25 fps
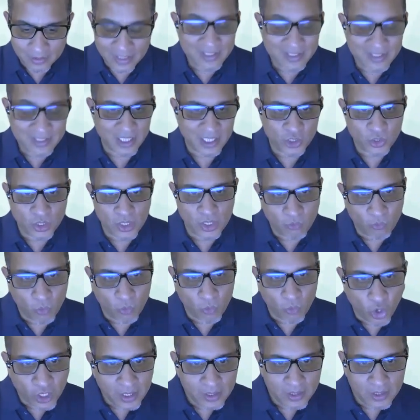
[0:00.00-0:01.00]
things that you can
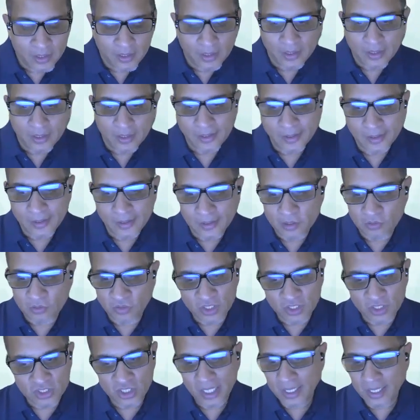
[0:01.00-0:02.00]
avoid.
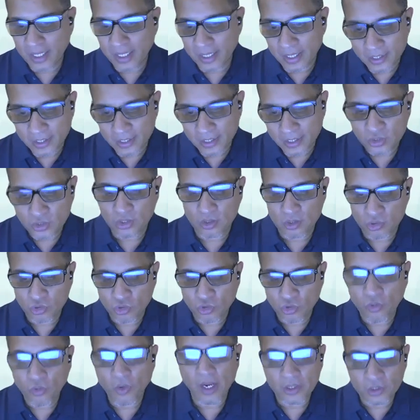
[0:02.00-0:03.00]
The first thing is
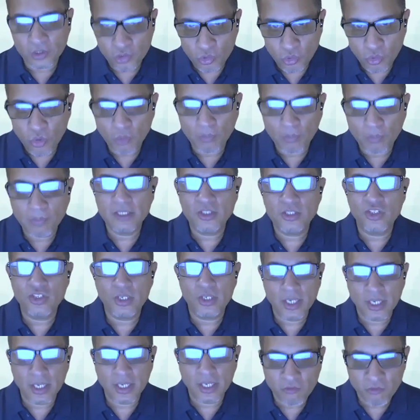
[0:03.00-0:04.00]
try to open a
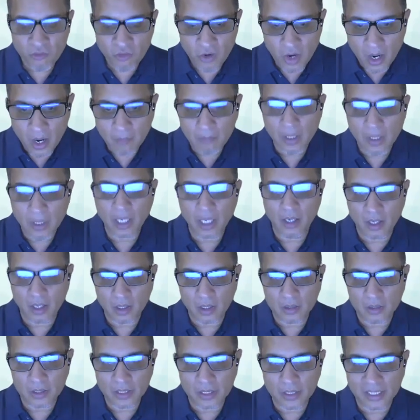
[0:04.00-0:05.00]
ticket from
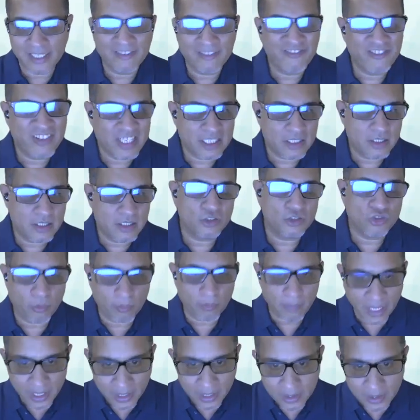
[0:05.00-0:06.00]
the affected
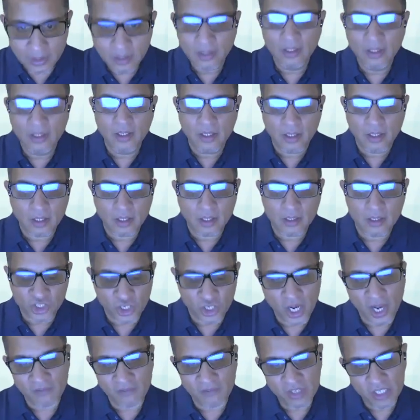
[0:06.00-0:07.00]
domain
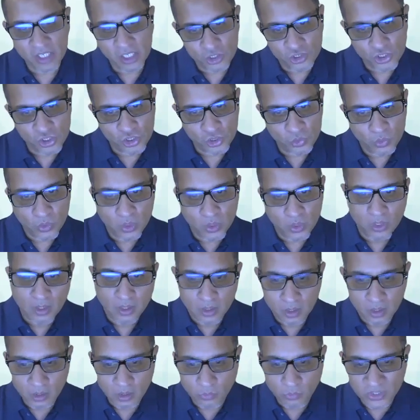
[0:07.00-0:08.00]
that you're having issue.
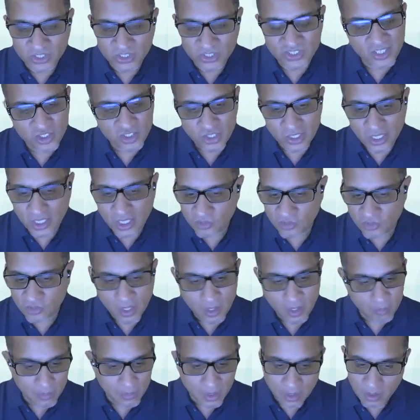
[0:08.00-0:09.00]
We see tickets
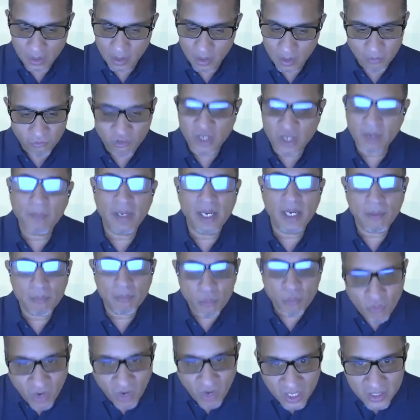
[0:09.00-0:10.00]
from free
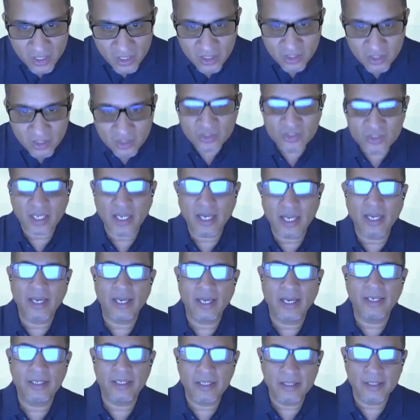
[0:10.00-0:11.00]
mail providers,
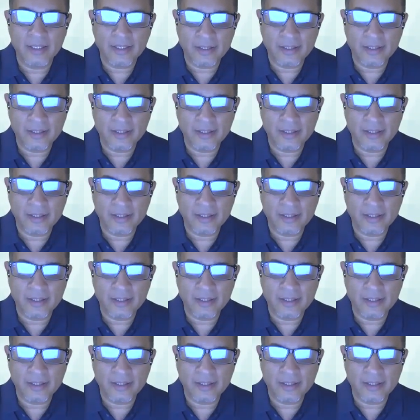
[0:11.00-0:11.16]
and